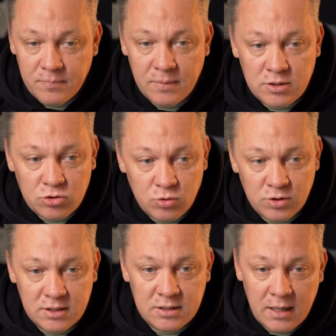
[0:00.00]
This
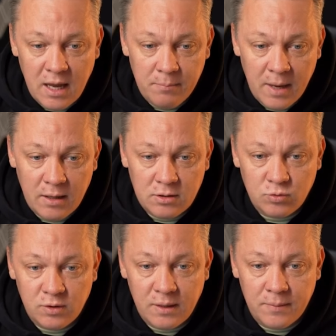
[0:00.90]
choice is not
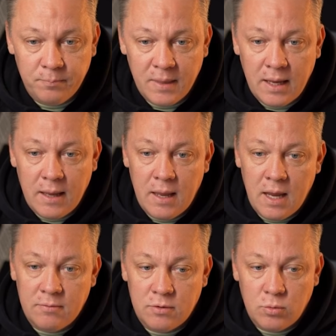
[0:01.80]
mandatory, meaning
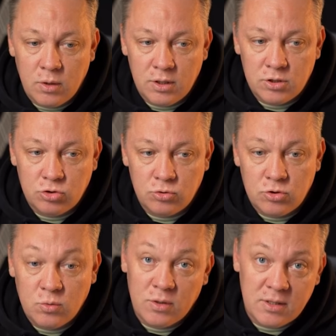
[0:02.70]
everyone can choose
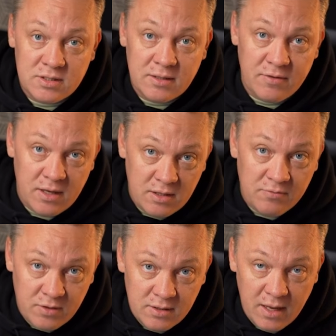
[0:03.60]
the one that's convenient
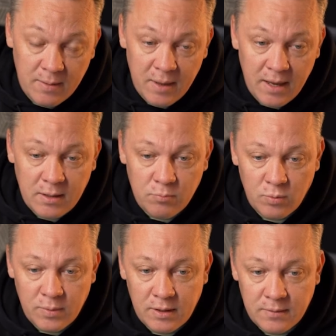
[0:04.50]
for them at the
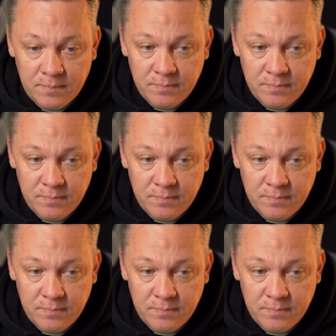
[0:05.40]
moment.